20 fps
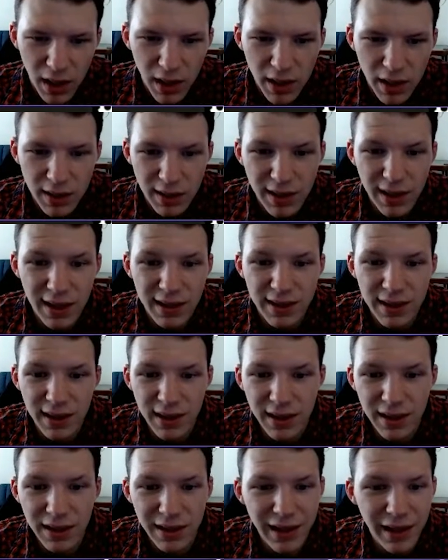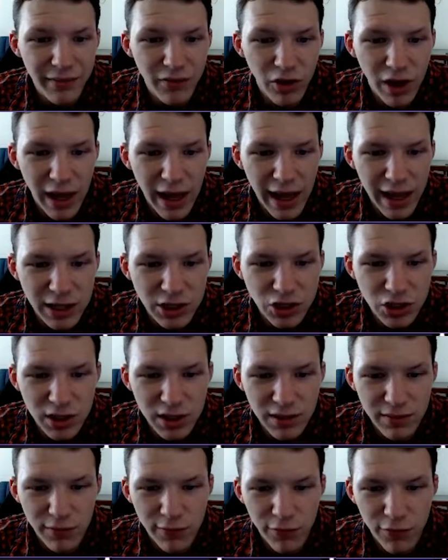You got the lever
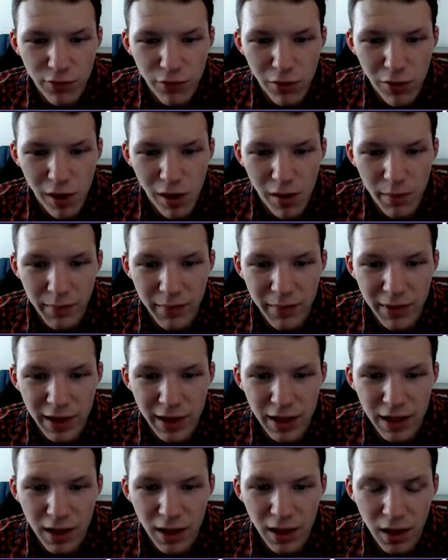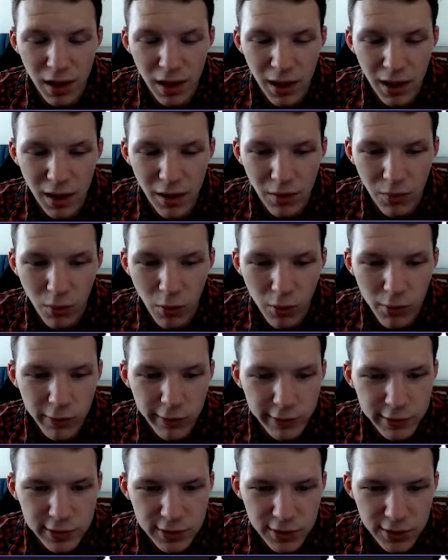action from World
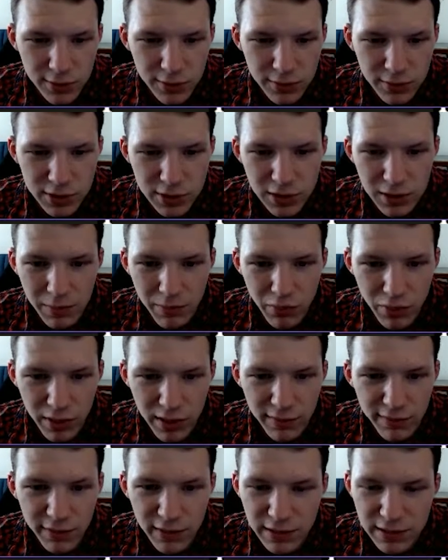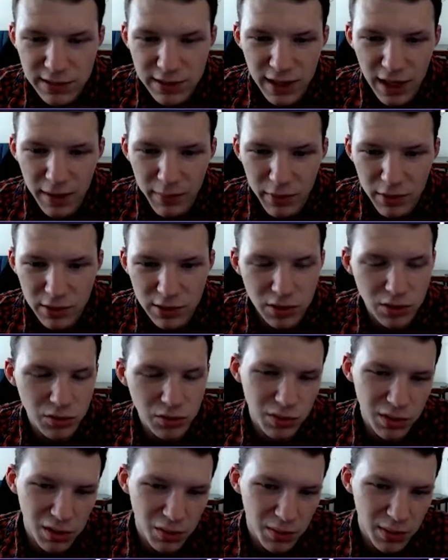War II, which is a pretty fun sniper. It's just
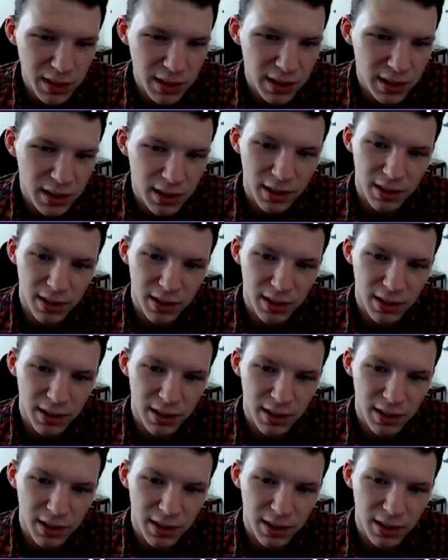really weak.